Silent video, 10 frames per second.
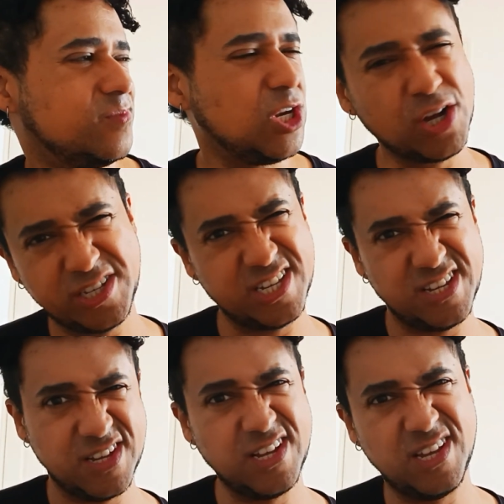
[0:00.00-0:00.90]
liked
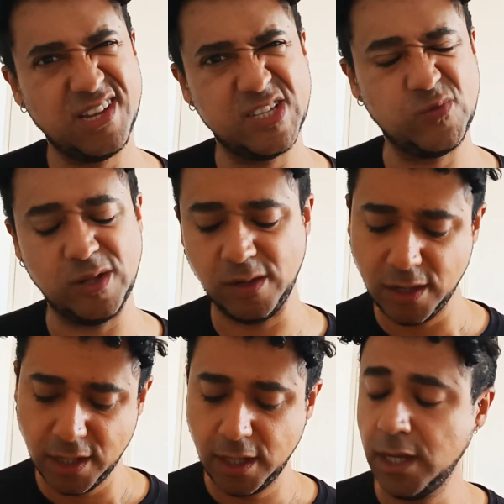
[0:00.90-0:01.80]
her as well.
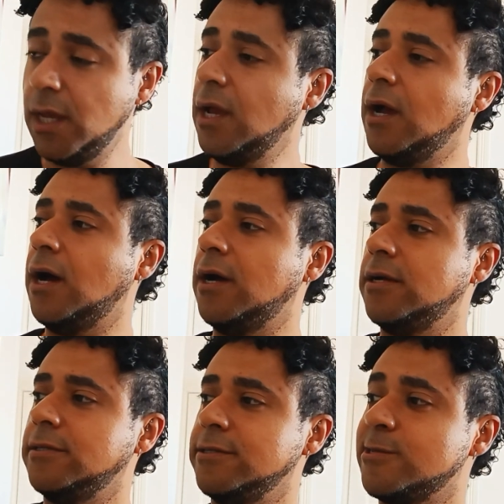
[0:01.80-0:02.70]

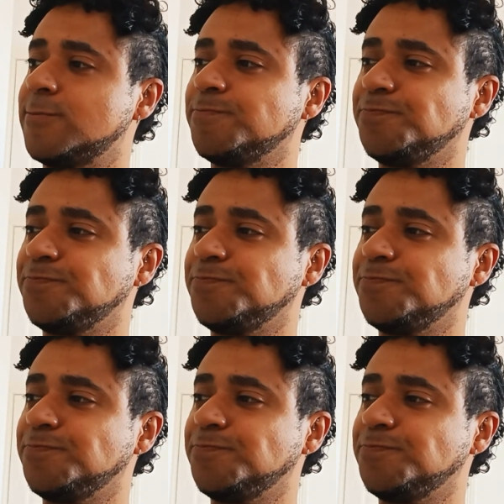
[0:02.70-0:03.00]
And